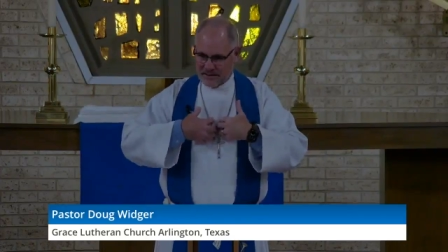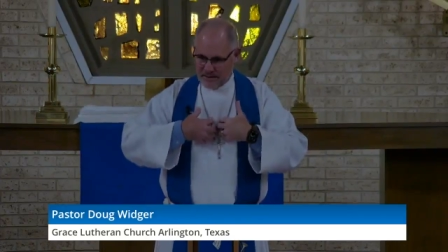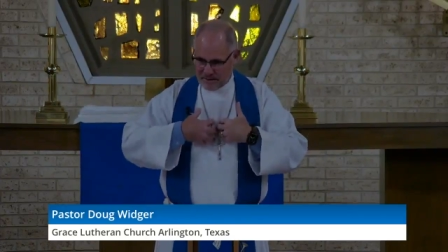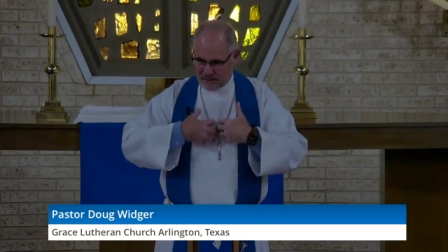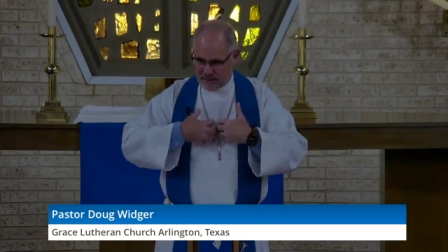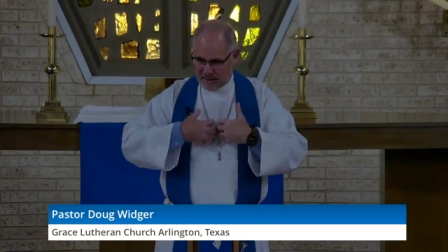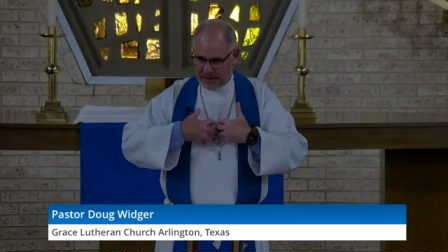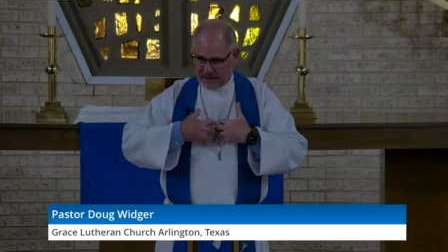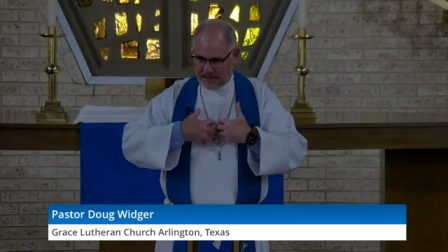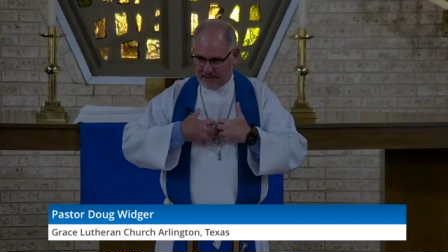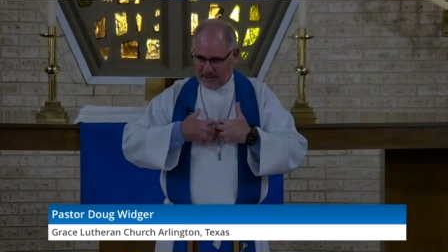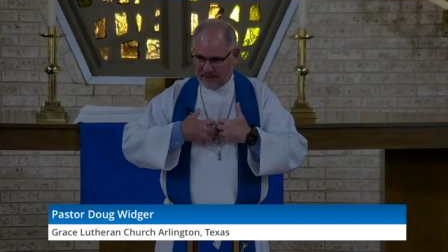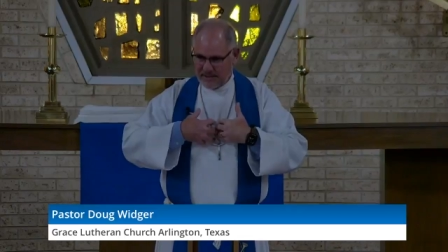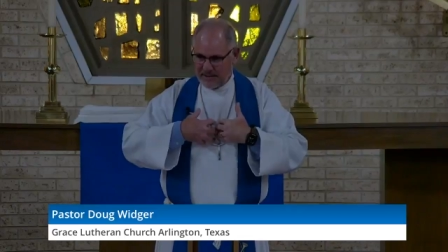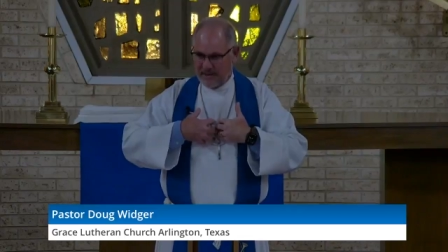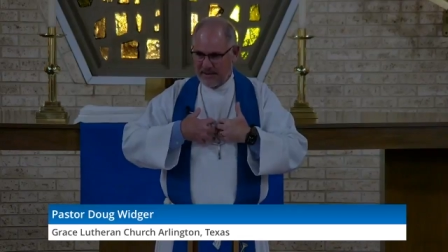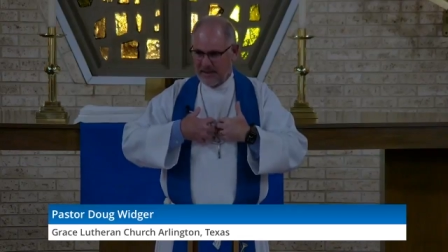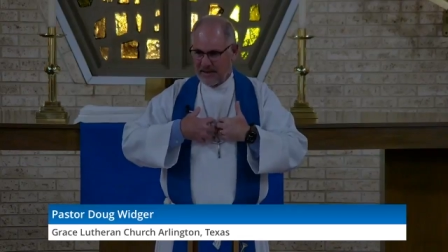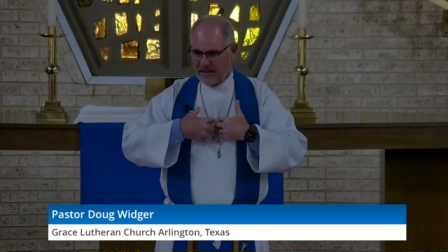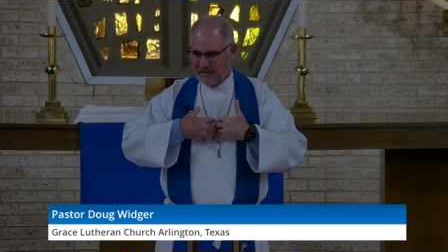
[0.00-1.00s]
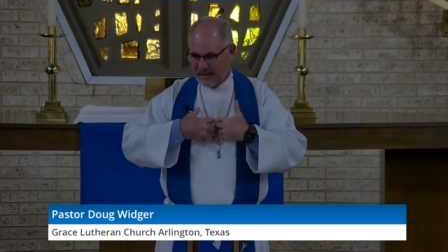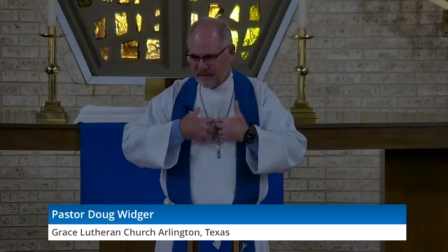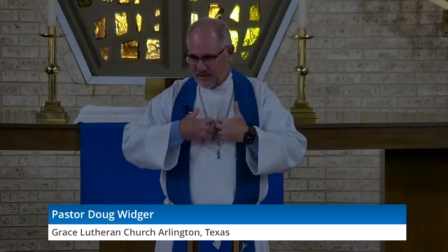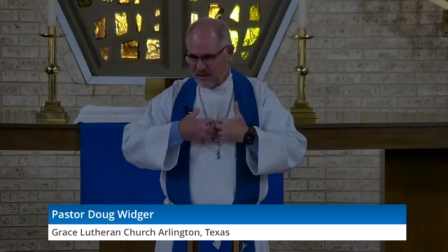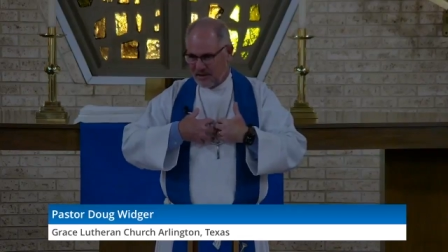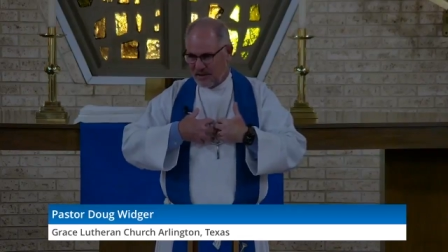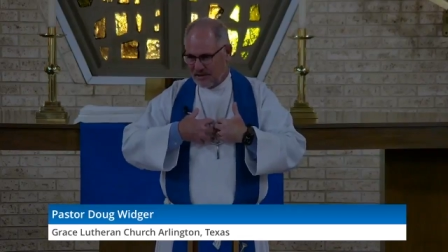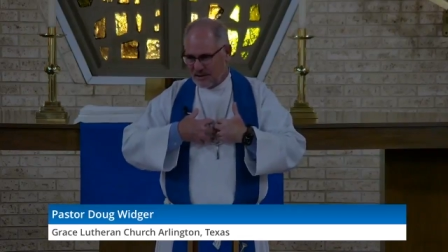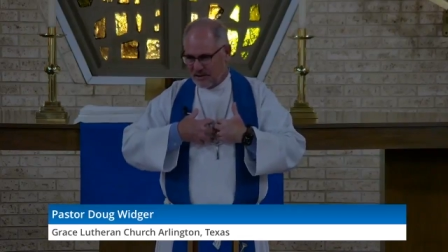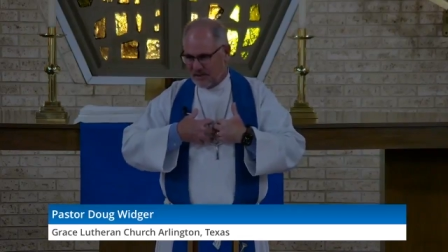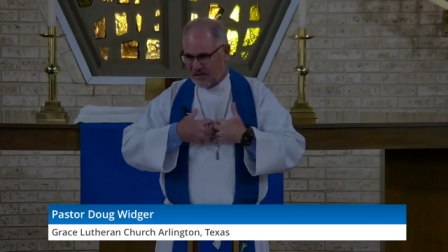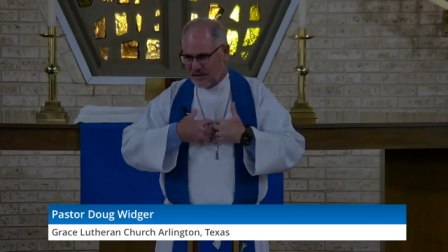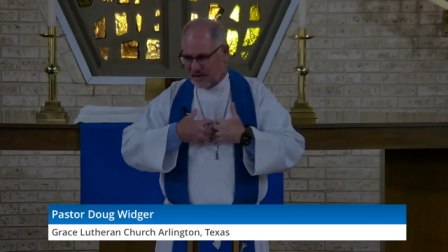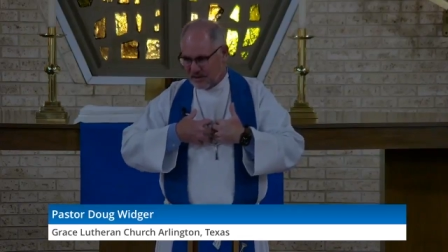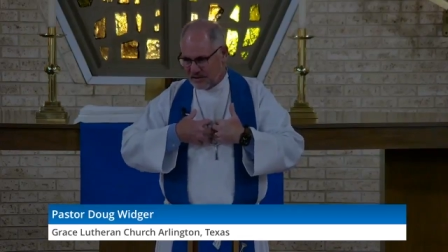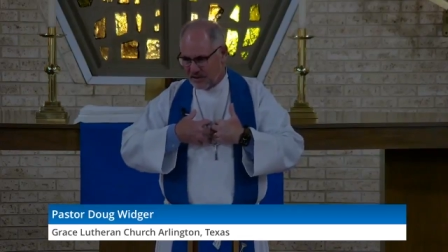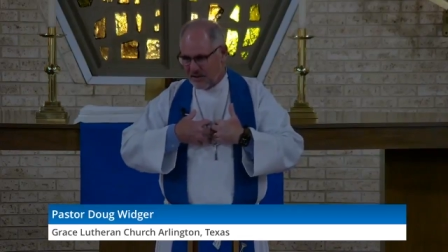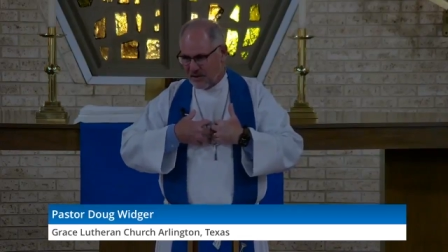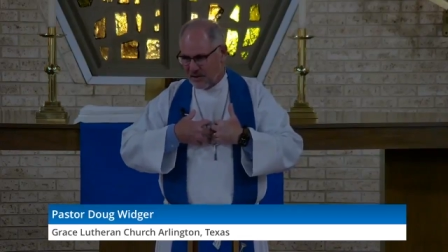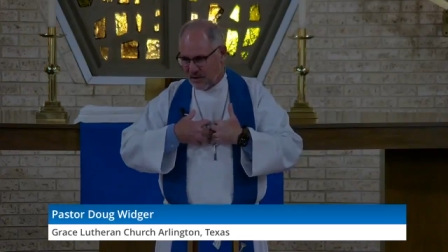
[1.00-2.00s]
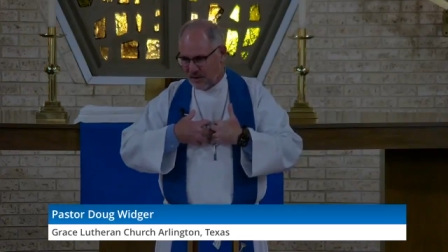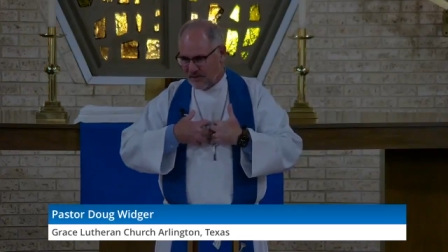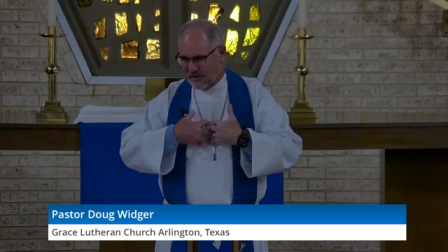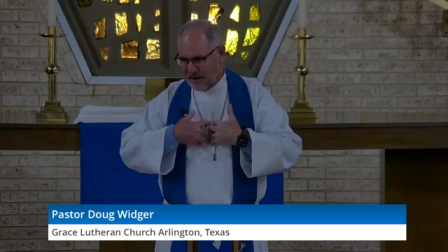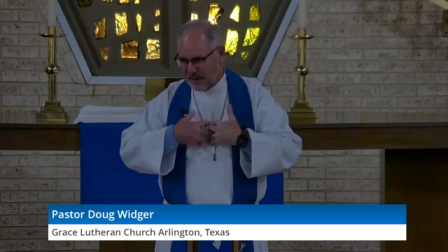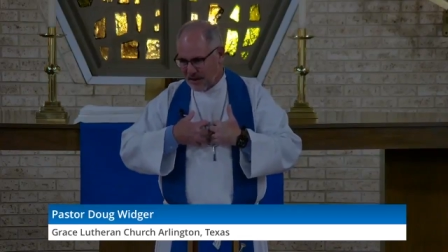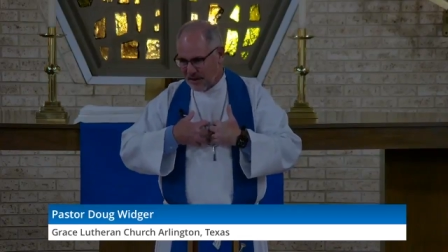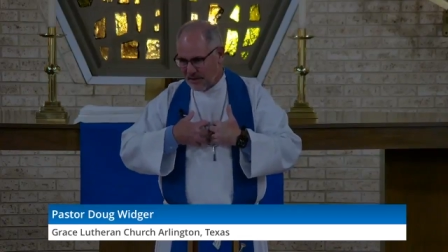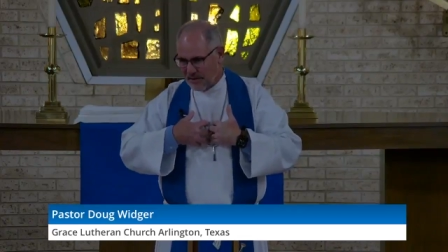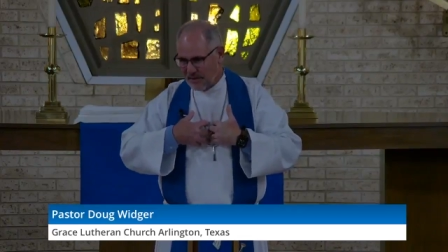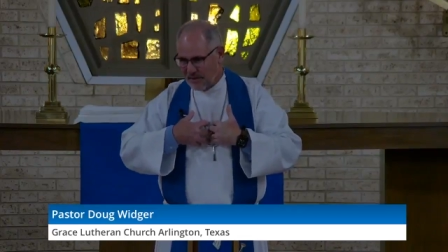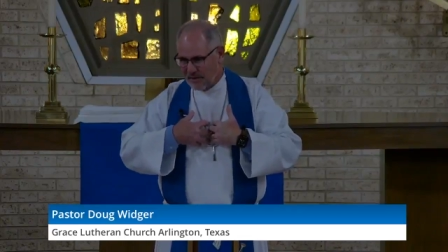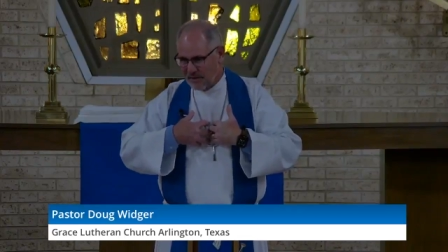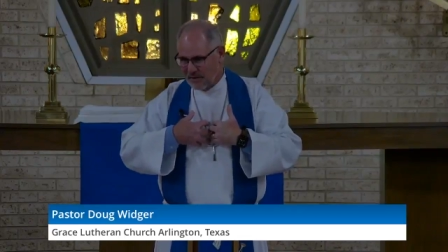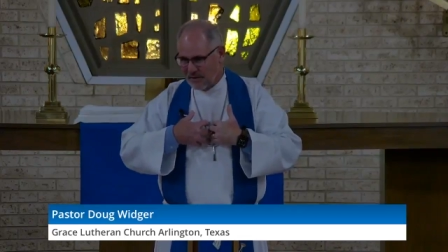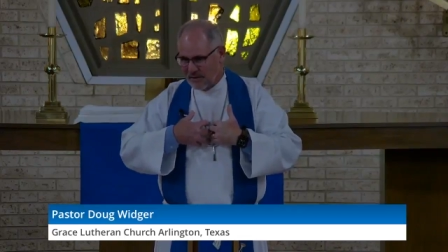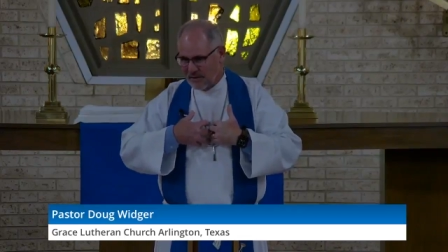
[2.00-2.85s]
space that Jesus has carved out.